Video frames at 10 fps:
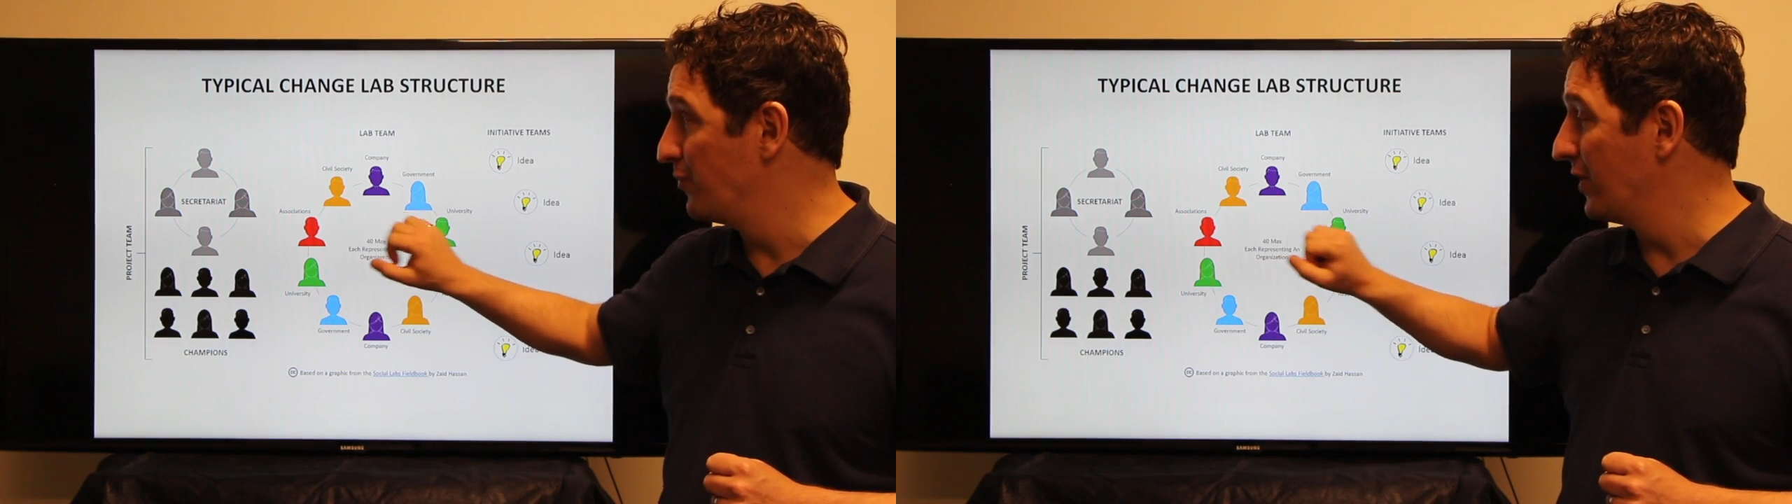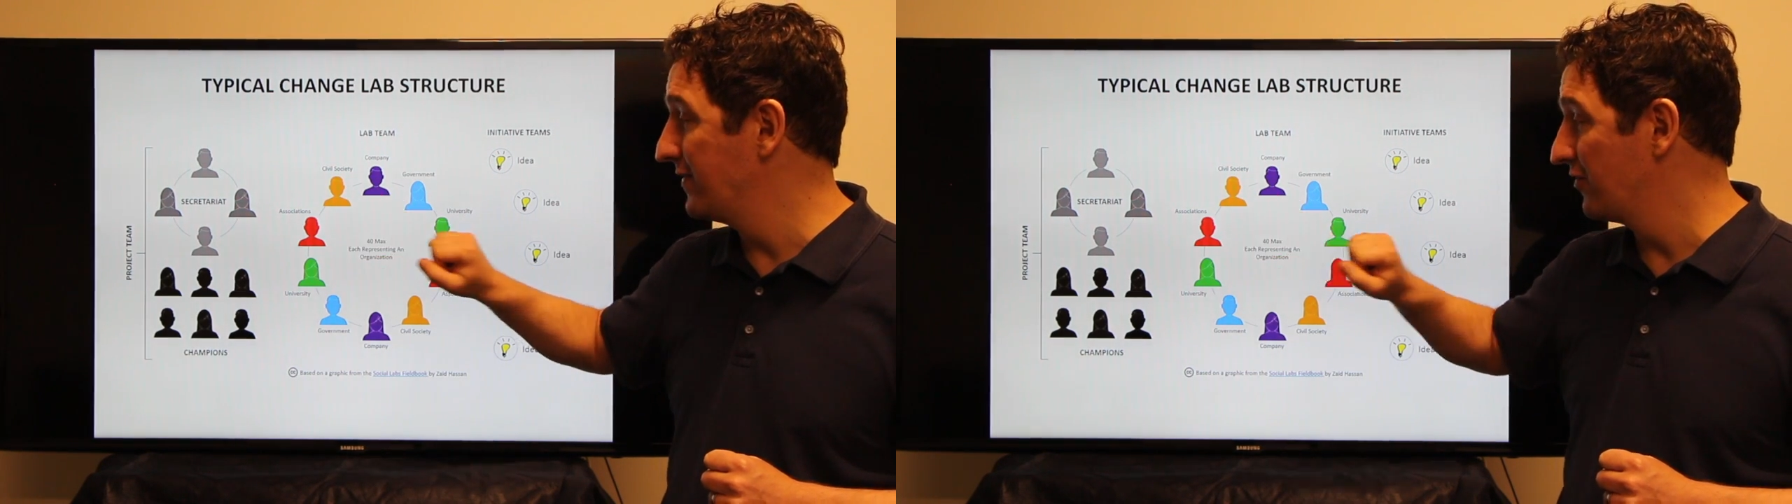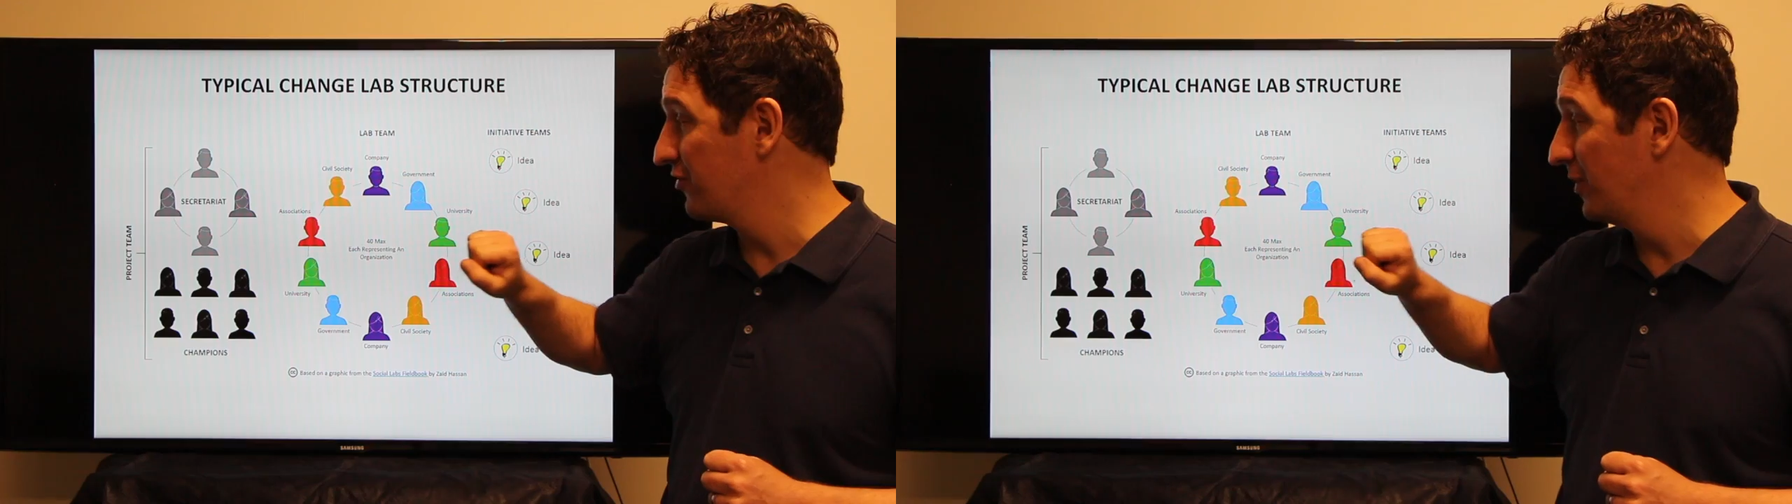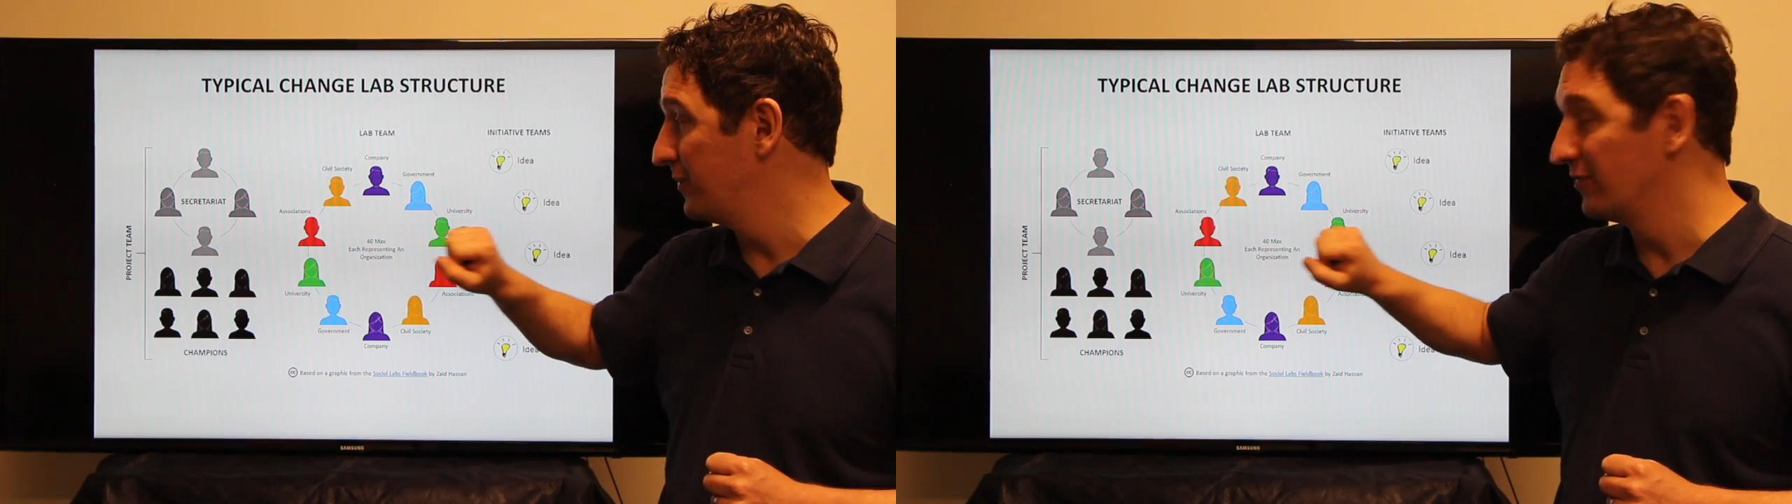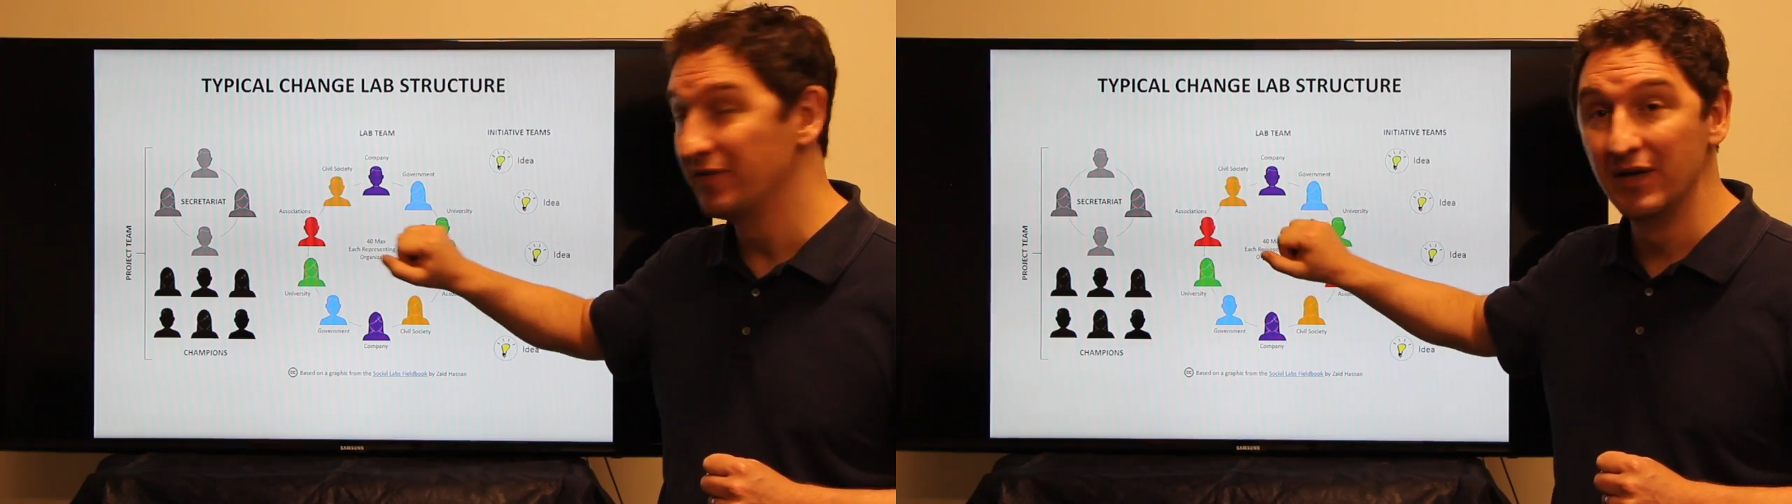bring this
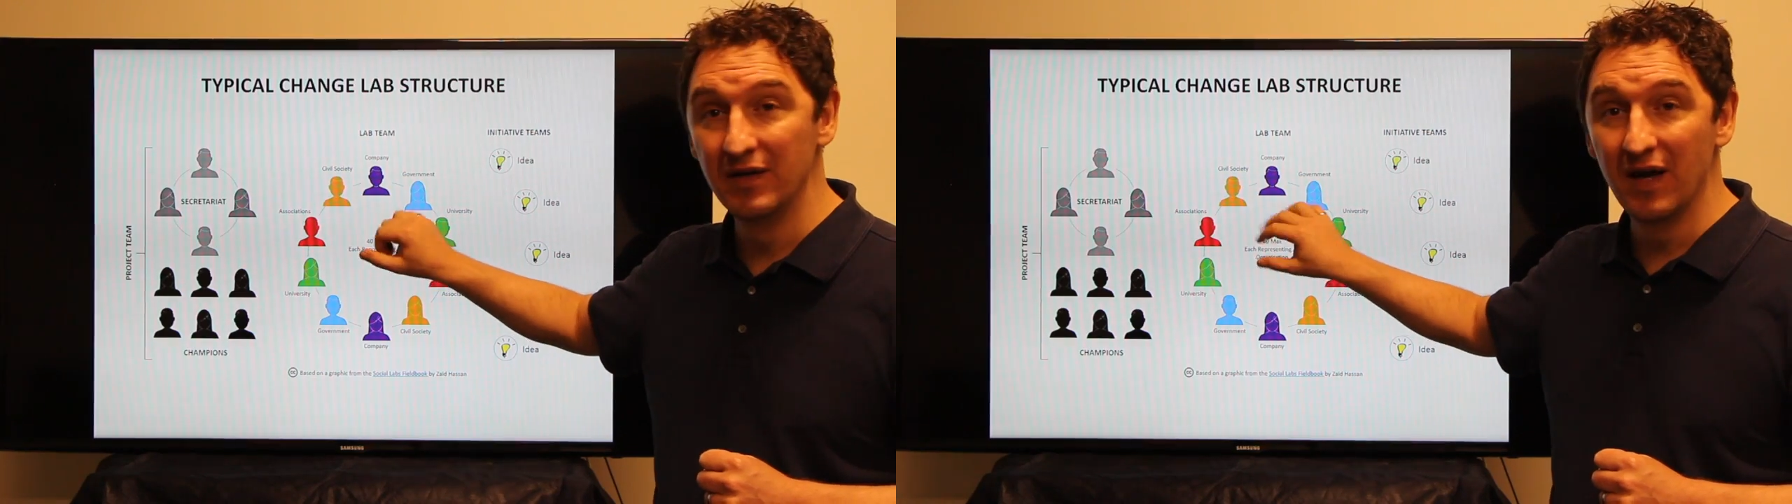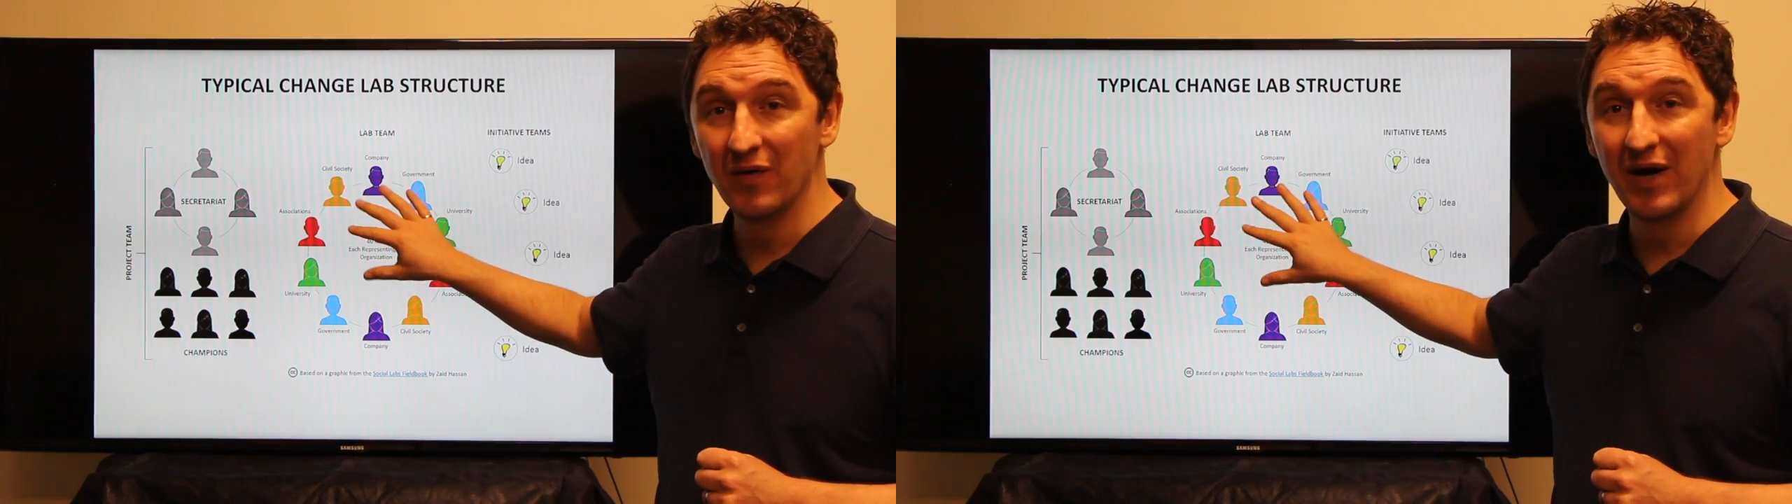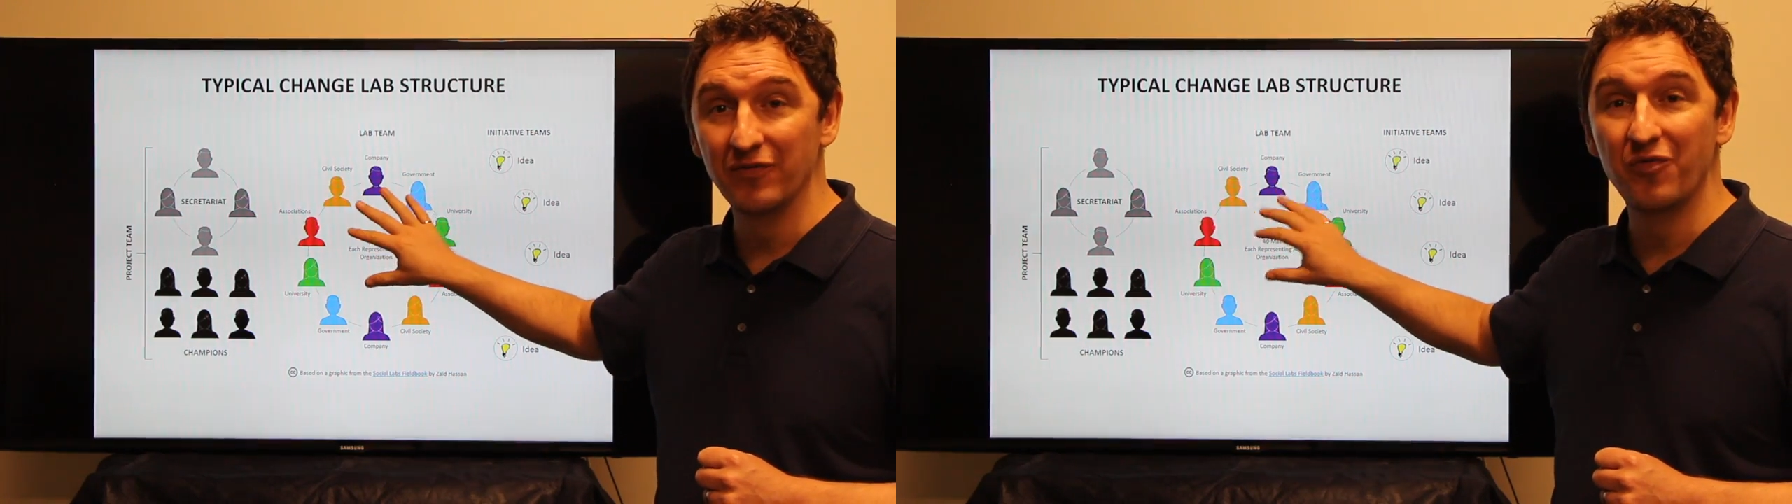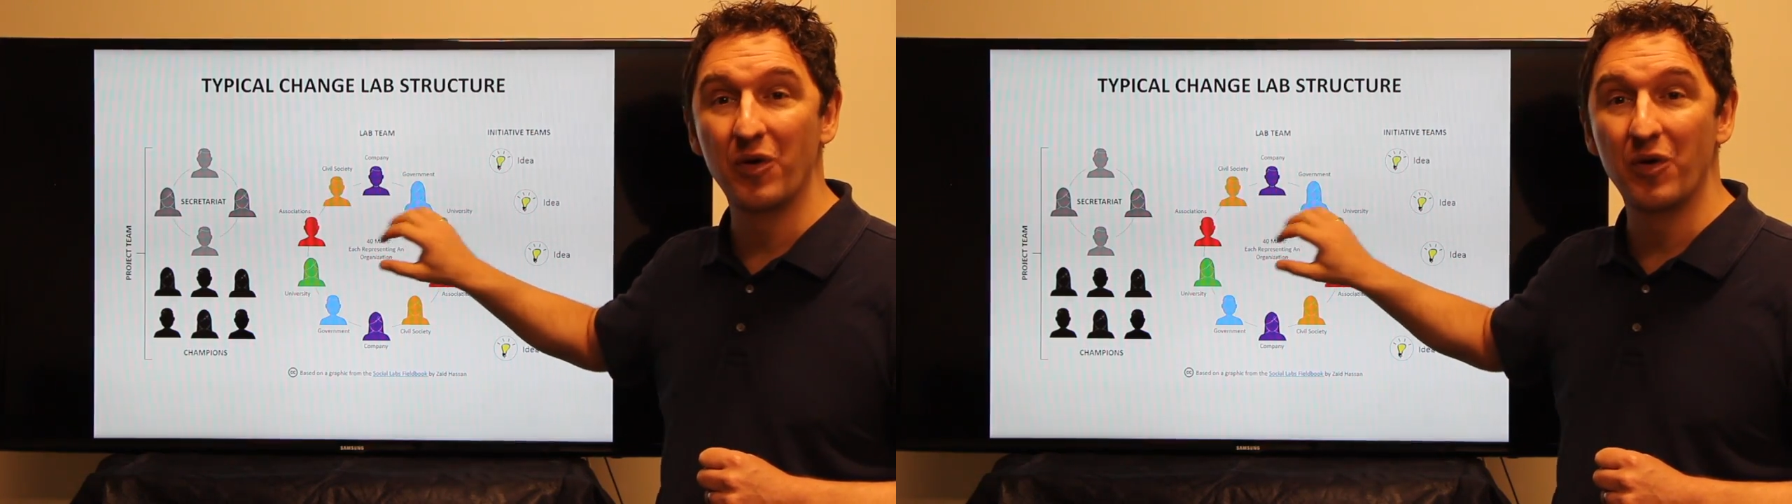group of around